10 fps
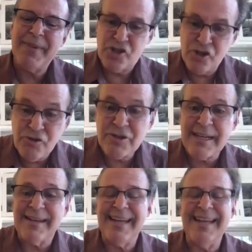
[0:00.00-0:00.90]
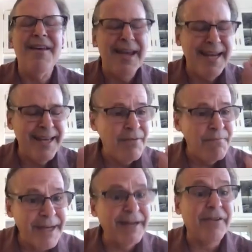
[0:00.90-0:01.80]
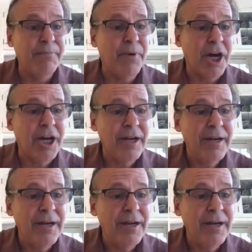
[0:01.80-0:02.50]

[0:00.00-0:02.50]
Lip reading: choosing in the middle of the book.